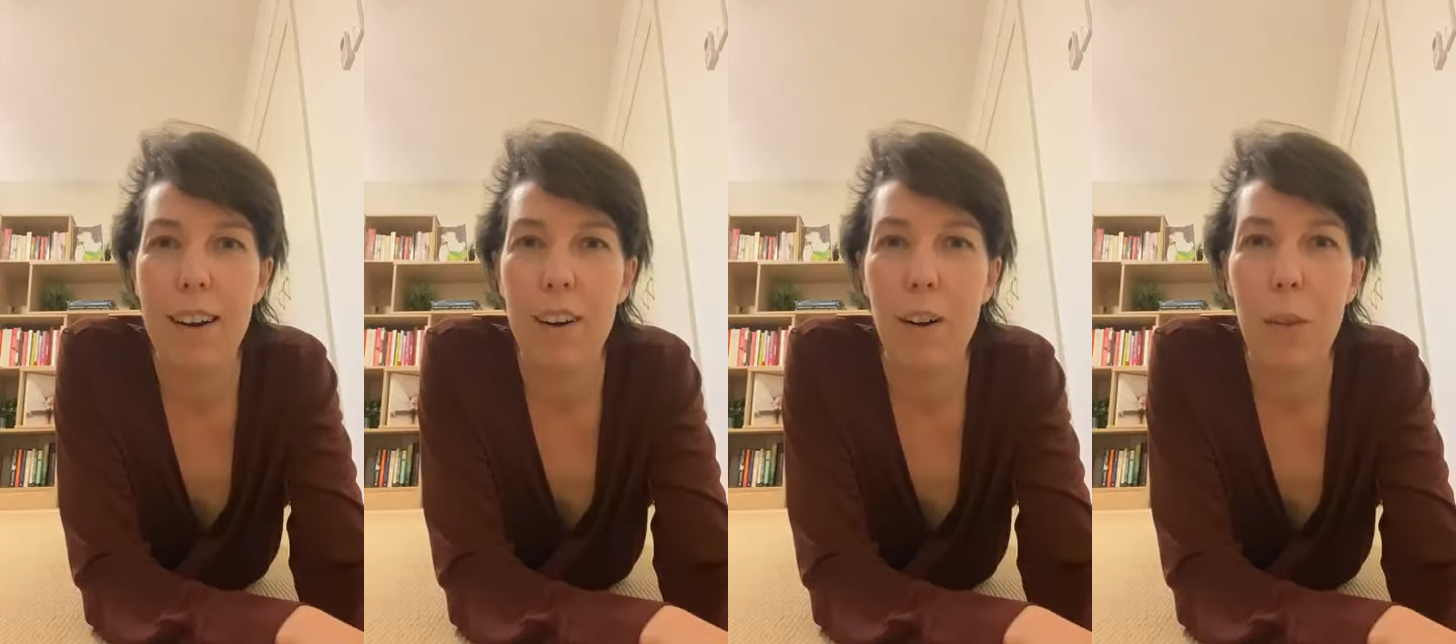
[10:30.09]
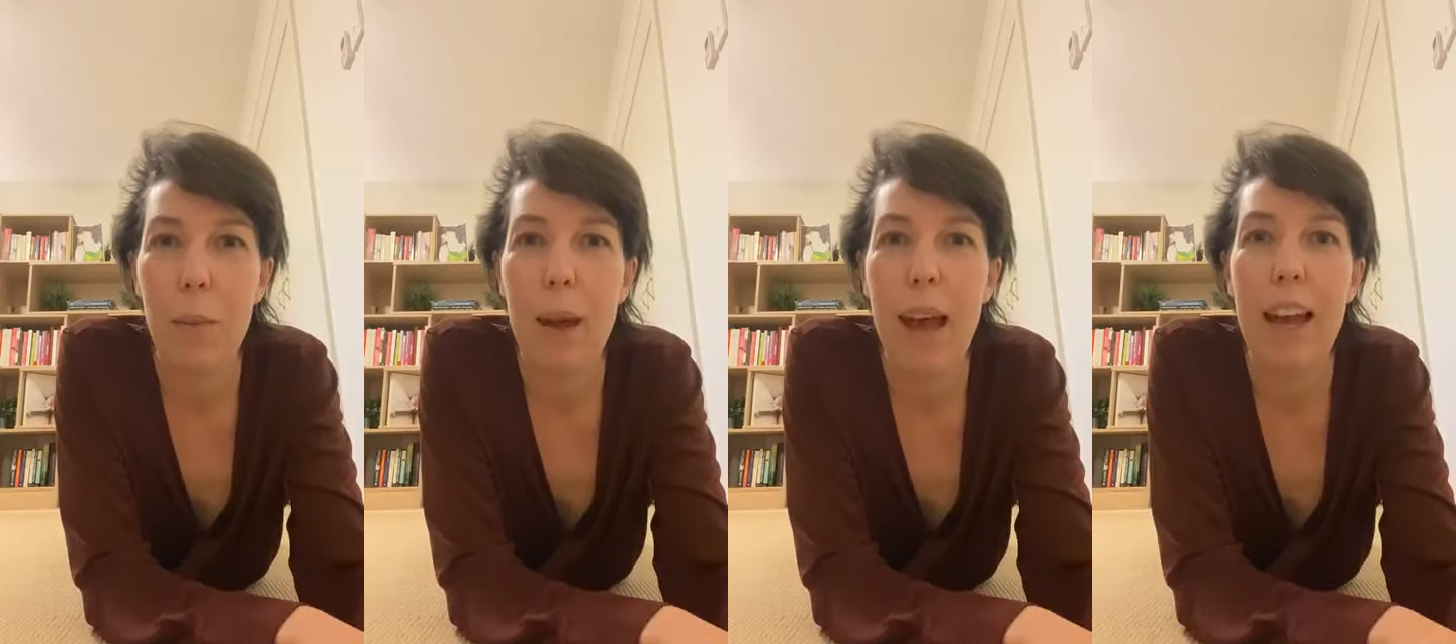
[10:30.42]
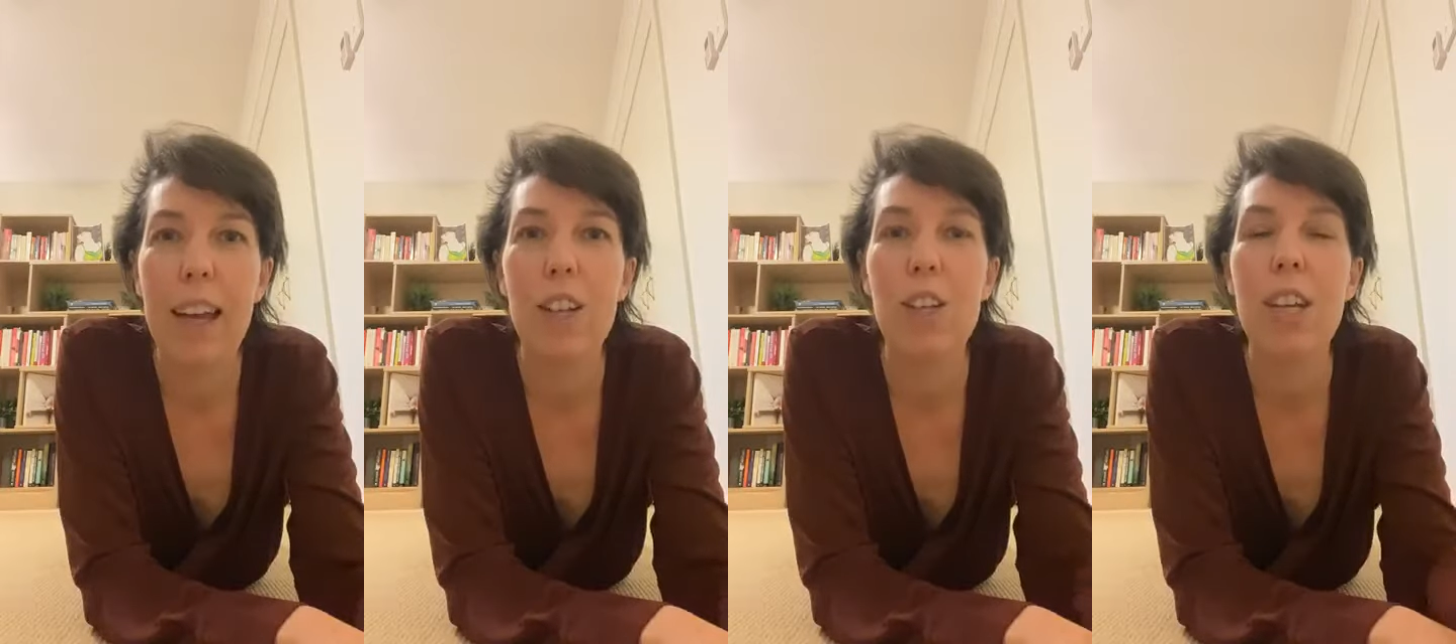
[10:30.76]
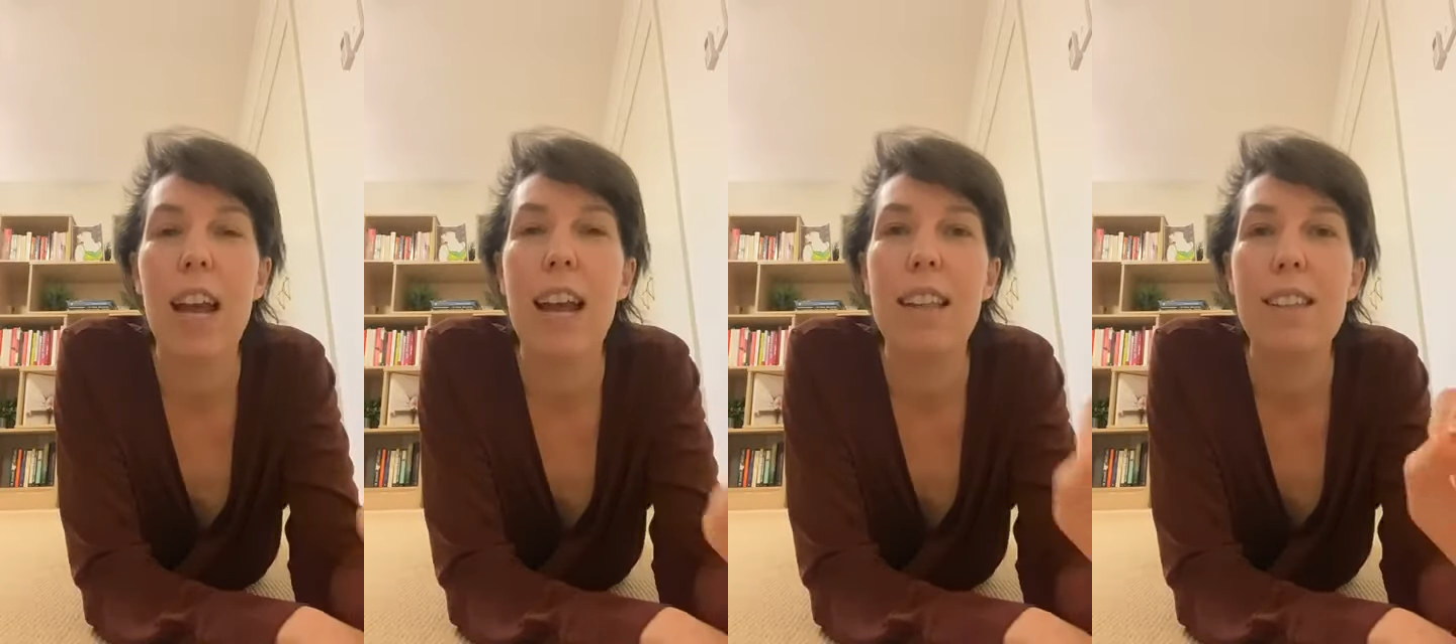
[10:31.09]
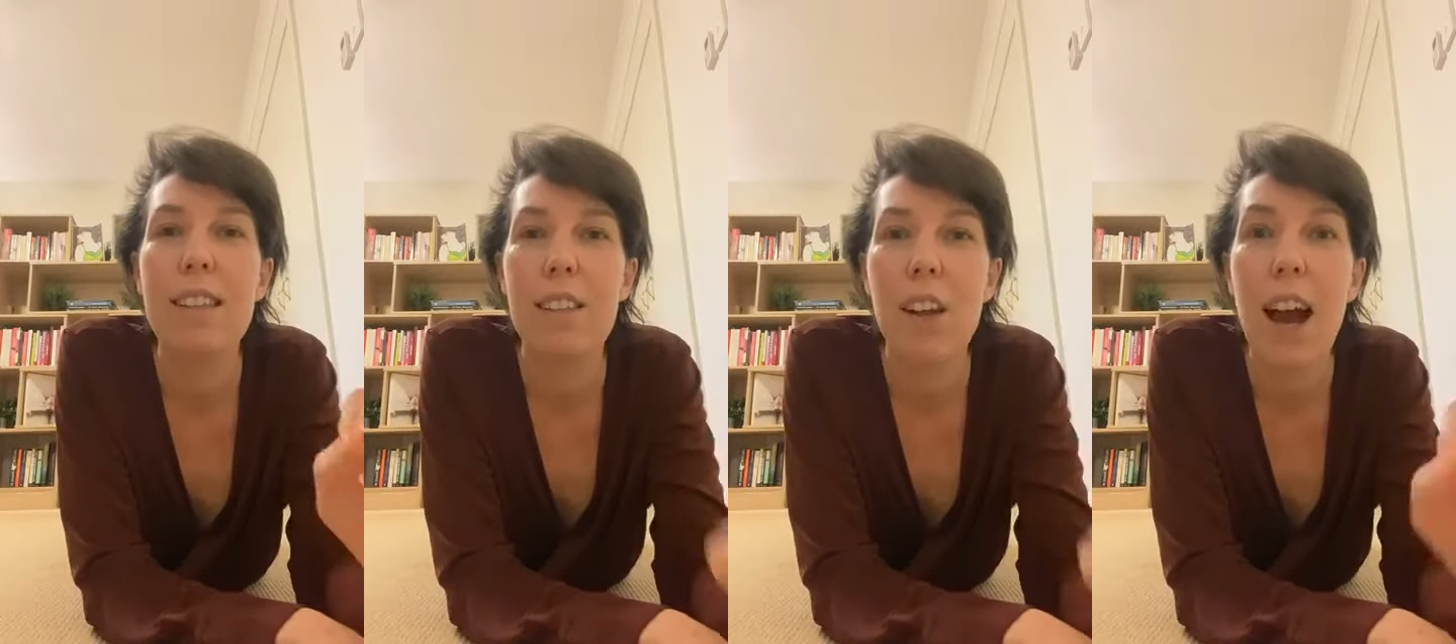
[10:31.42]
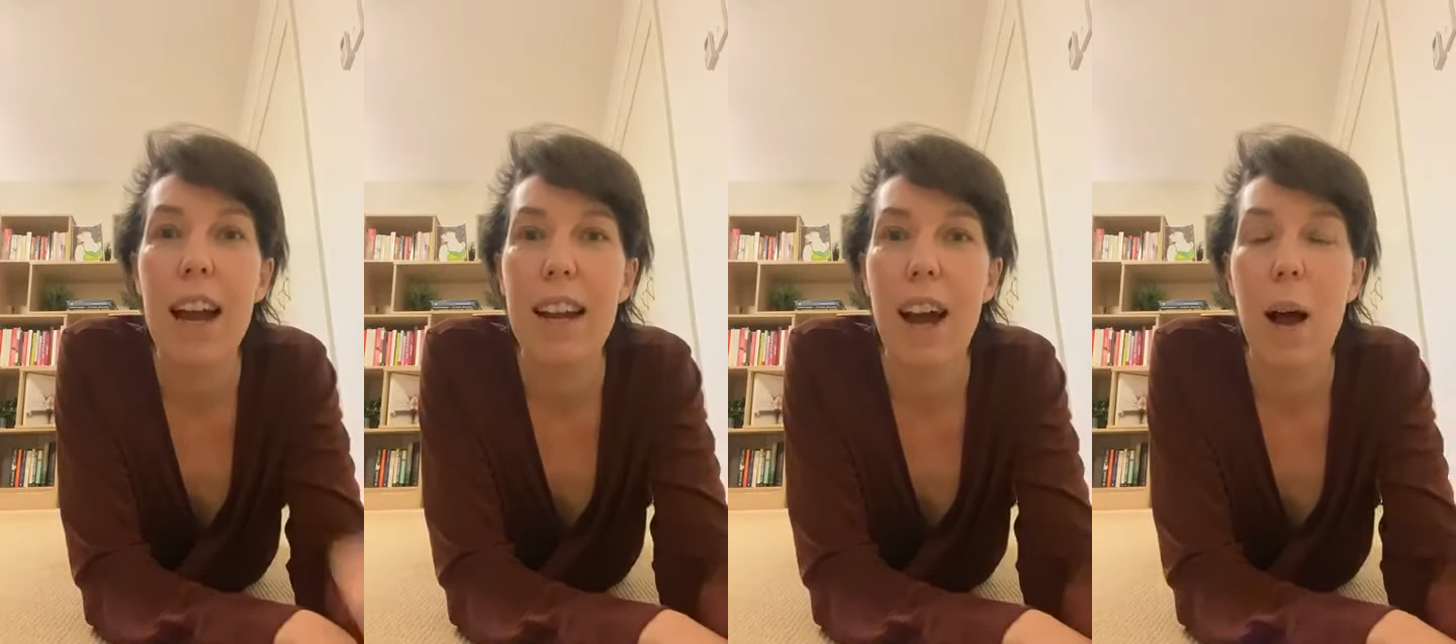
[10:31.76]
it on the page and
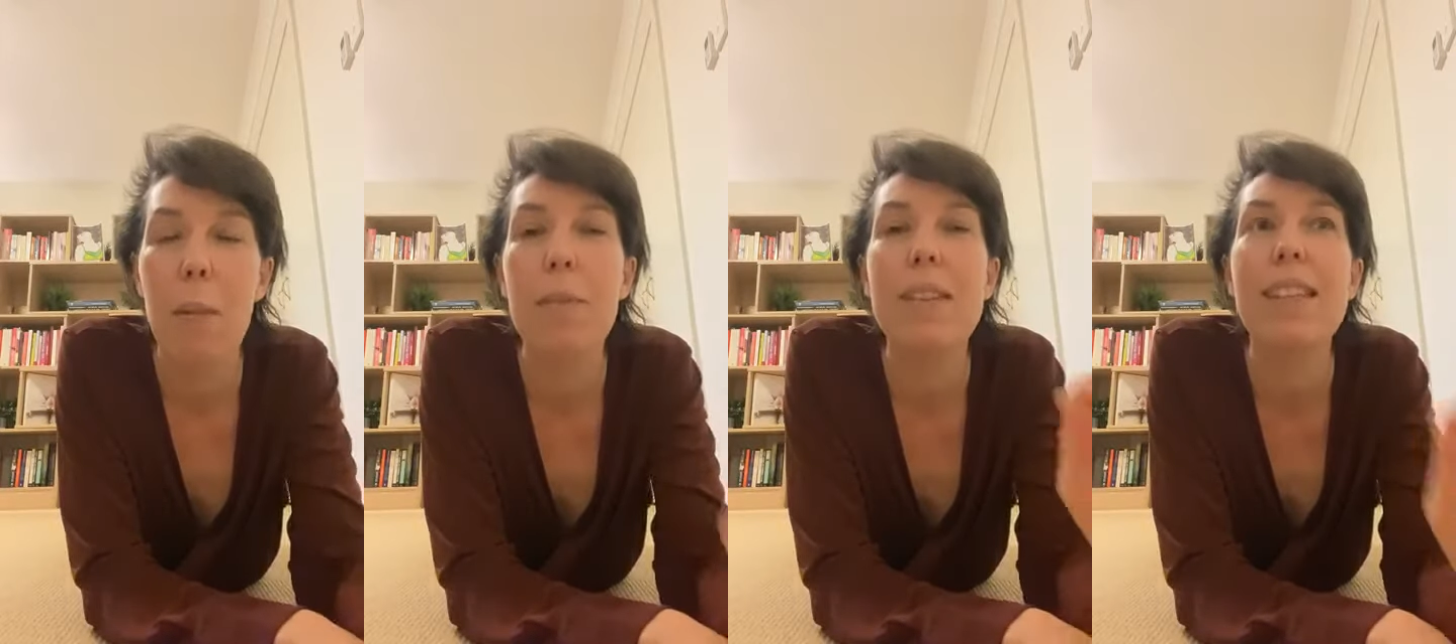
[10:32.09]
sign up.